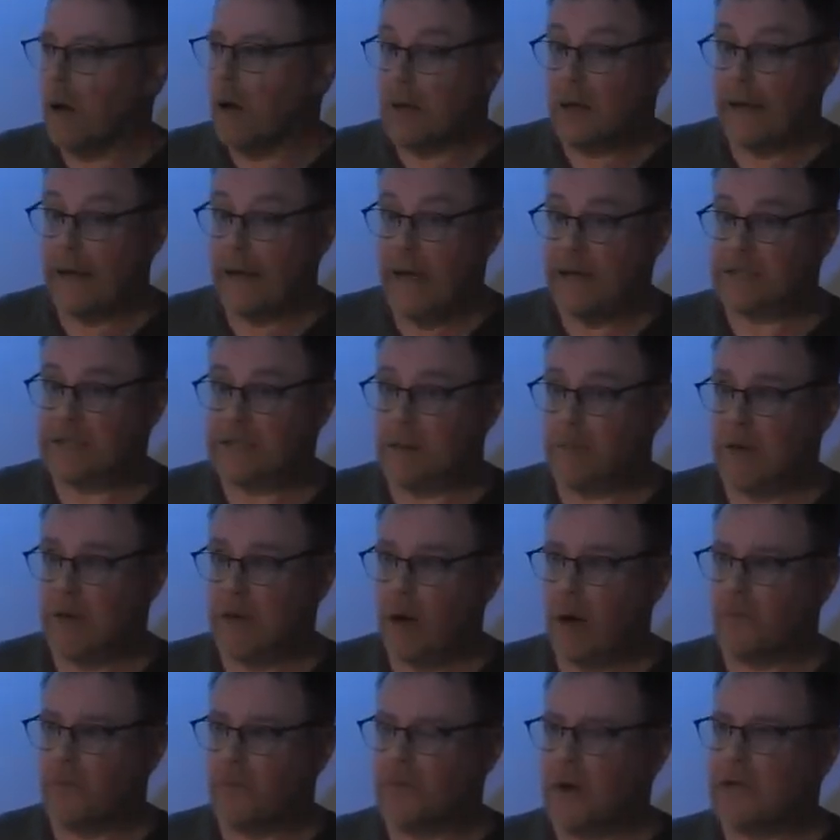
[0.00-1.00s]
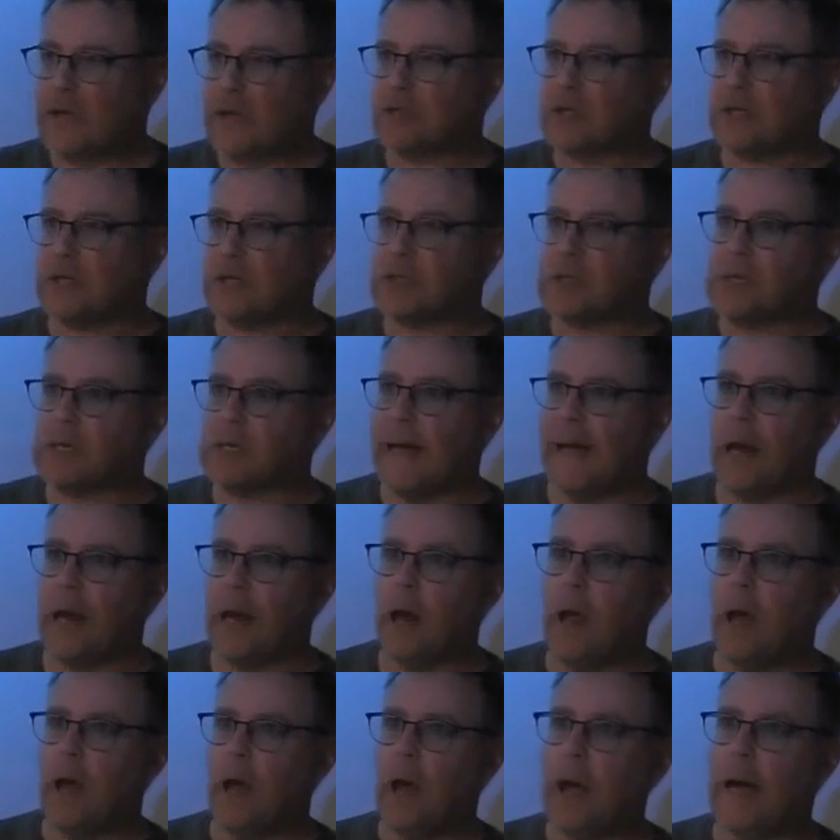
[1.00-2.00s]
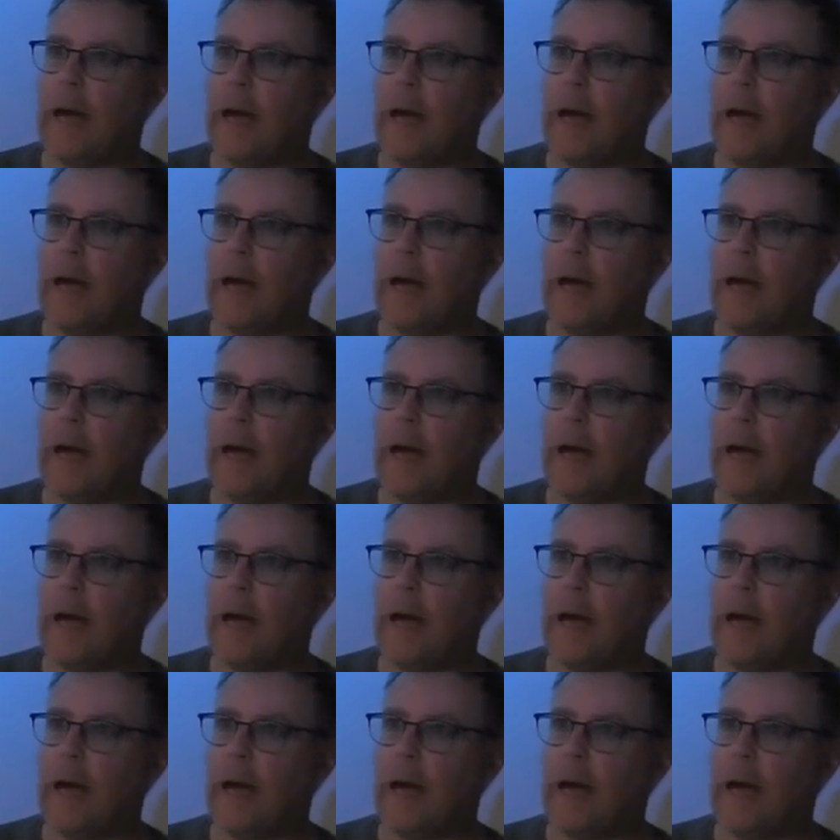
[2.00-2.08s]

like I had somebody going, I finally tracked you down.